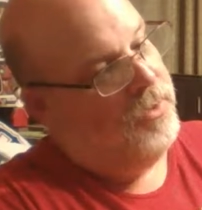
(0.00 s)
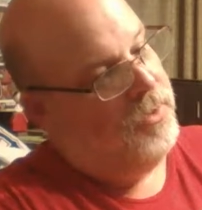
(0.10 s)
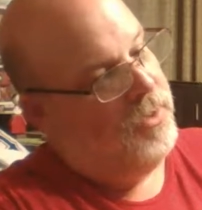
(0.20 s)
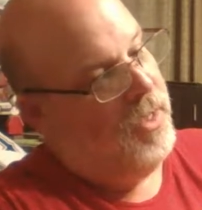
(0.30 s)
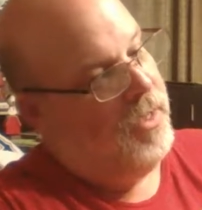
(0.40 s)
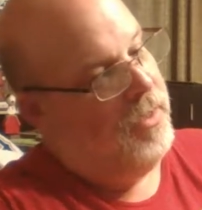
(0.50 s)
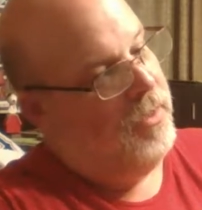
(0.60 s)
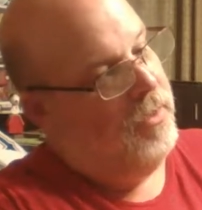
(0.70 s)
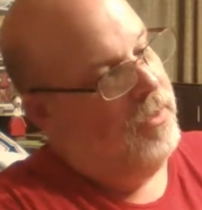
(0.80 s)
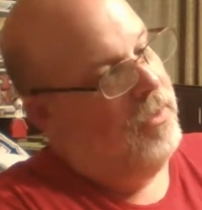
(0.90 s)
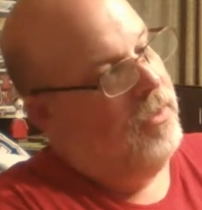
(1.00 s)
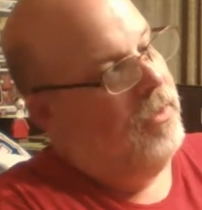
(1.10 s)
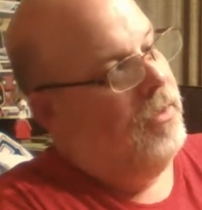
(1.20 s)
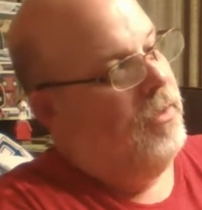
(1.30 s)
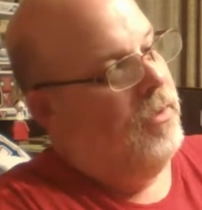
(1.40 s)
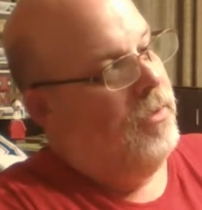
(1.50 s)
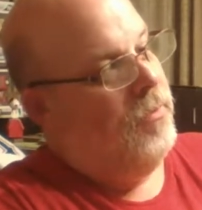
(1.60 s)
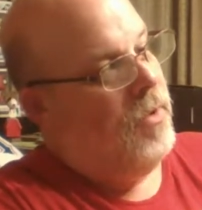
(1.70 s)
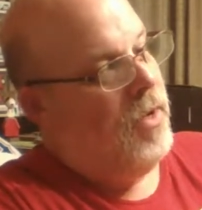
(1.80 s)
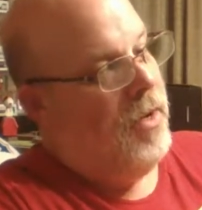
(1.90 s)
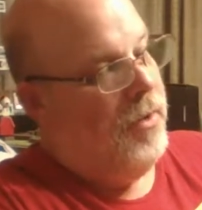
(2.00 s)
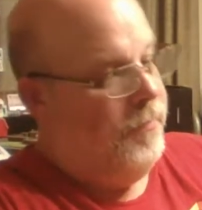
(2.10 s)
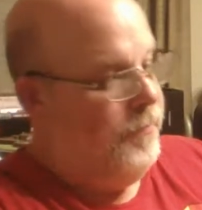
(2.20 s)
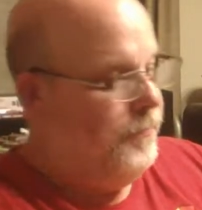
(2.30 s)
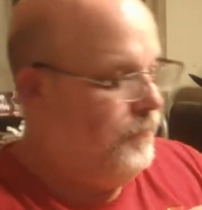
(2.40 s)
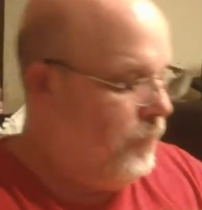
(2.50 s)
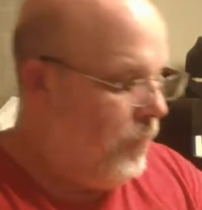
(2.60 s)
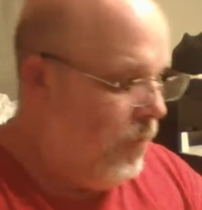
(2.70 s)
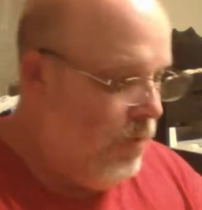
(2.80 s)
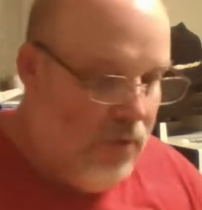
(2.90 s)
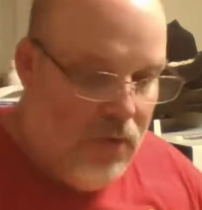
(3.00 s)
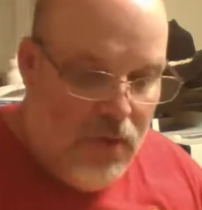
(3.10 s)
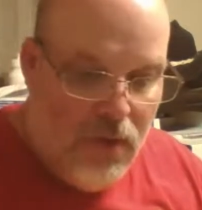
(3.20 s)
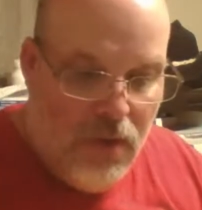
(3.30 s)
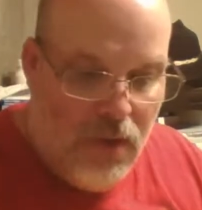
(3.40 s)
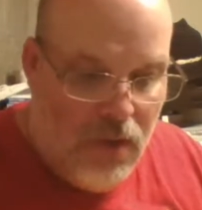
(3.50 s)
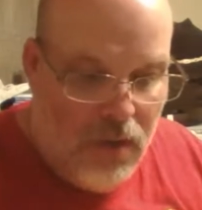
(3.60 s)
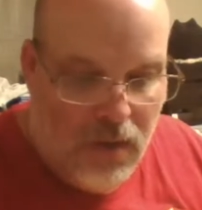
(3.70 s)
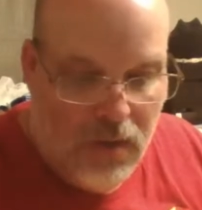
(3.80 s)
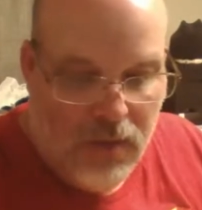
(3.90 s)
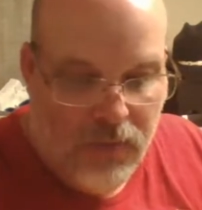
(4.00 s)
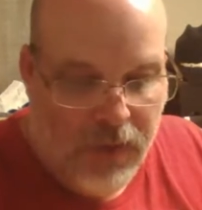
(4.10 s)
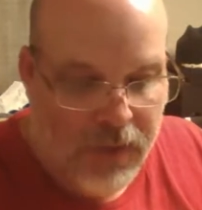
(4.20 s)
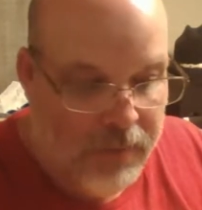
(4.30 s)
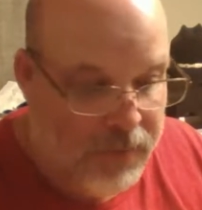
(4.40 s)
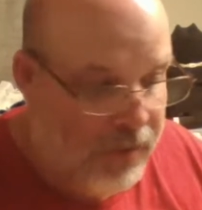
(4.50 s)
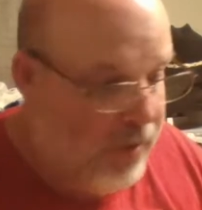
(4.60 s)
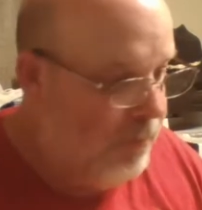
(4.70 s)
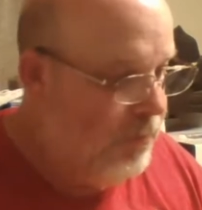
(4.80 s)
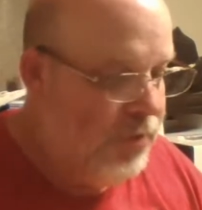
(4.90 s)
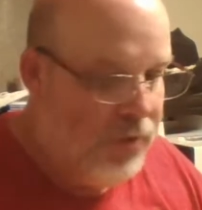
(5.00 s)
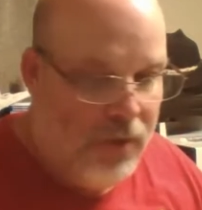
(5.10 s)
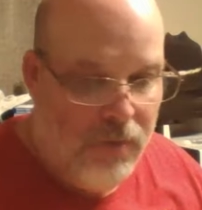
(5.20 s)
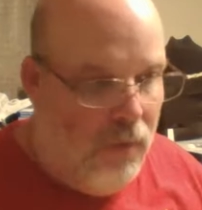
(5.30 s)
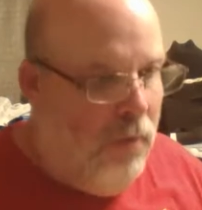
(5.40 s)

snake the wire when it comes time. So